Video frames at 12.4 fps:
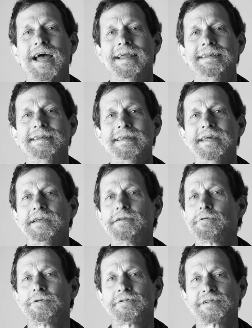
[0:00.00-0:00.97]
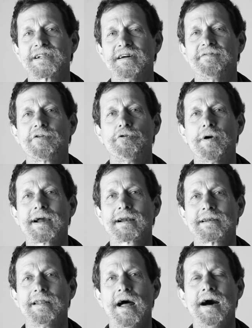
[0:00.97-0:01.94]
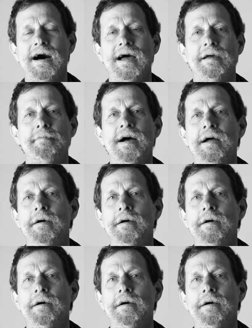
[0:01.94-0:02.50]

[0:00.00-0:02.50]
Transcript: and needles of quick lime